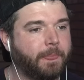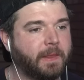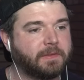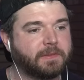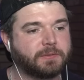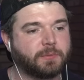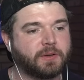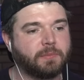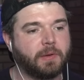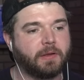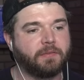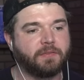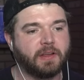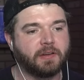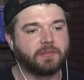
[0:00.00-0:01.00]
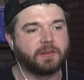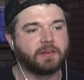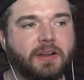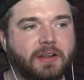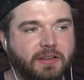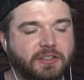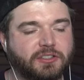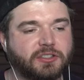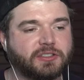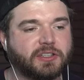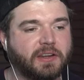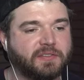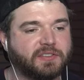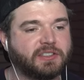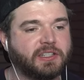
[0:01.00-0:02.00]
This is one of my favorite glitches
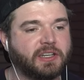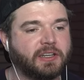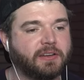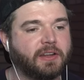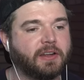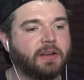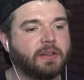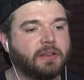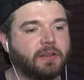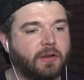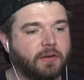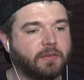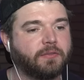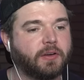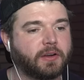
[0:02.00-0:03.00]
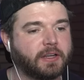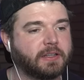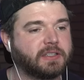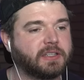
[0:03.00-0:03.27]
I've seen in a long fucking